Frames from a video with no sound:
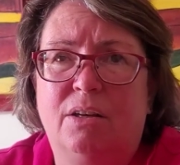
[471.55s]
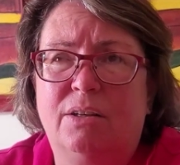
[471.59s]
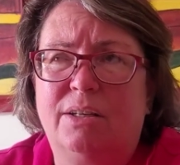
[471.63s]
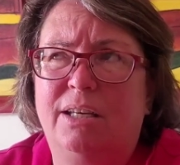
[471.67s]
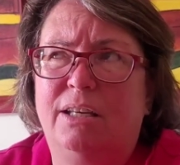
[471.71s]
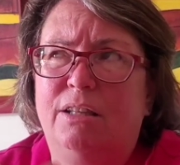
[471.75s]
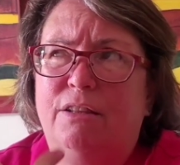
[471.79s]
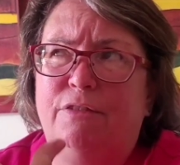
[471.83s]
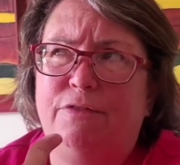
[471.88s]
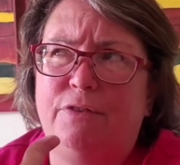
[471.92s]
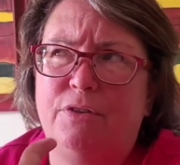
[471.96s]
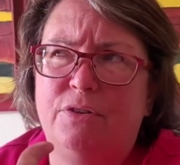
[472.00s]

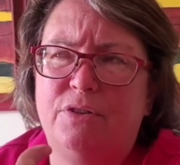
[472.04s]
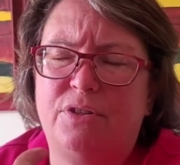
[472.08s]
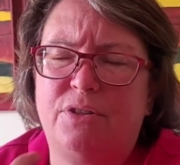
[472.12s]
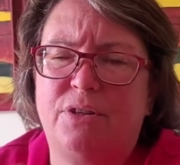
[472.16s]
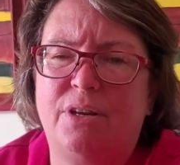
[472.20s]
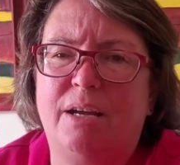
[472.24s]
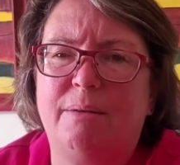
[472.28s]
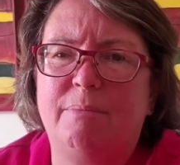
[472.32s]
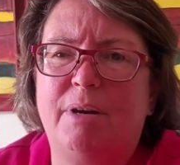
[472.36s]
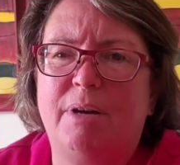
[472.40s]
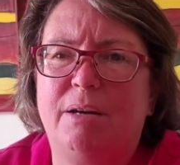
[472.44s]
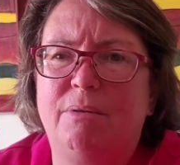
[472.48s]
Okay, the first
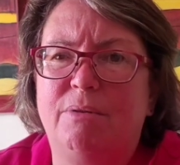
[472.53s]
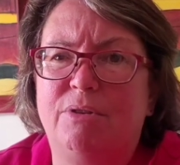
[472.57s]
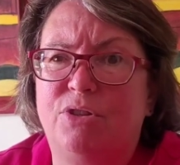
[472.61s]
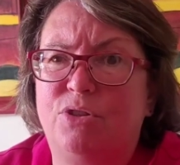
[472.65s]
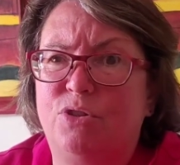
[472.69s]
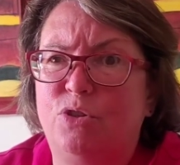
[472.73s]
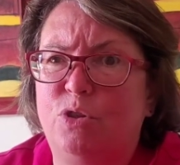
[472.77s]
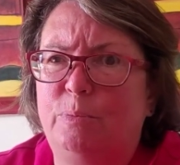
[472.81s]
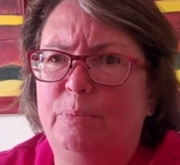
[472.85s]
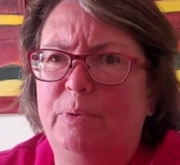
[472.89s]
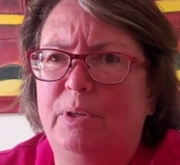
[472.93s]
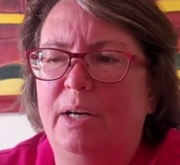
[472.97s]
time I was
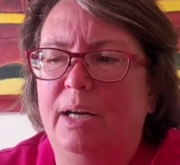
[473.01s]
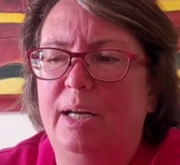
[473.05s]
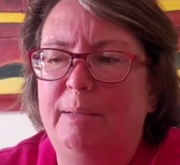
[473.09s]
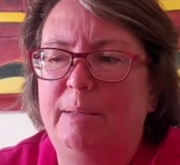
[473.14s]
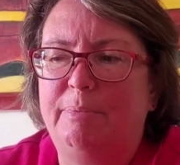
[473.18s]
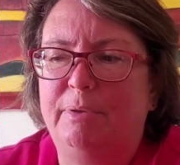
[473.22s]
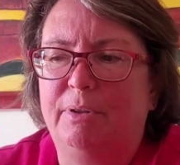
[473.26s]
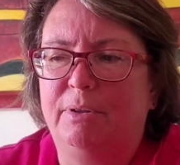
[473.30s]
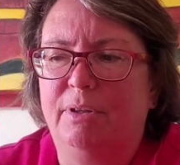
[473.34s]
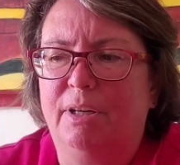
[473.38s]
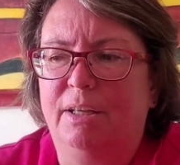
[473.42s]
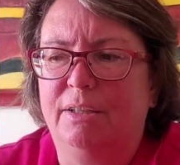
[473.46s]
super
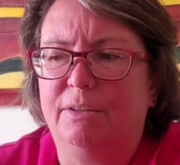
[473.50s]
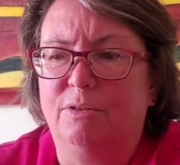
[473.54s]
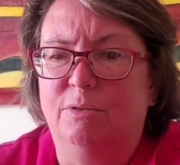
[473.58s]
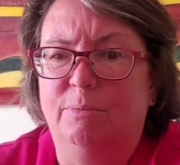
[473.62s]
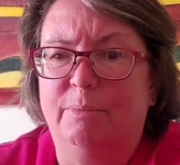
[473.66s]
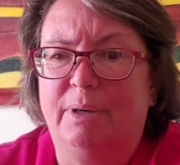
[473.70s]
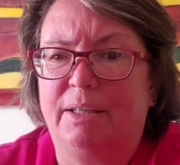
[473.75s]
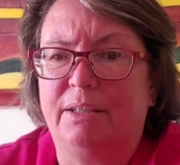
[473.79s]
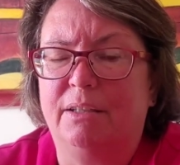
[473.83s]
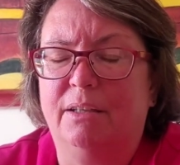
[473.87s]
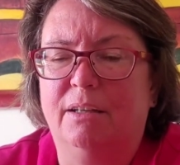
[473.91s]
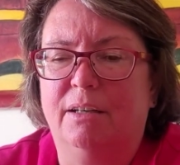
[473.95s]
hyper, like, oh
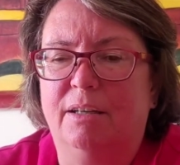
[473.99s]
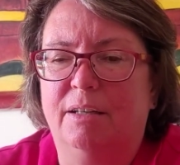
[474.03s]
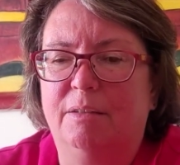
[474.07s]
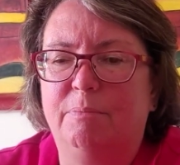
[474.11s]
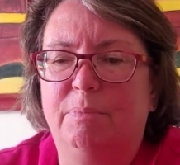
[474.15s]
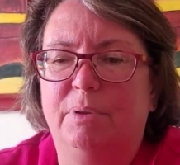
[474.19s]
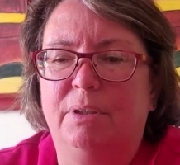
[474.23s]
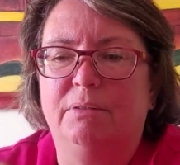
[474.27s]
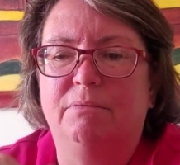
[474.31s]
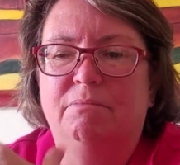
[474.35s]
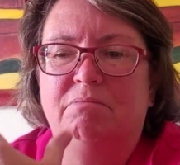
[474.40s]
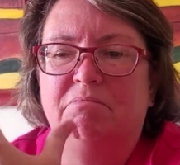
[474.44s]
my God,
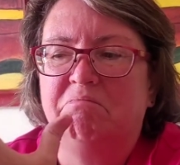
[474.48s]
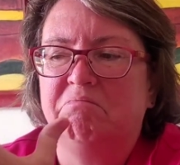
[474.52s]
but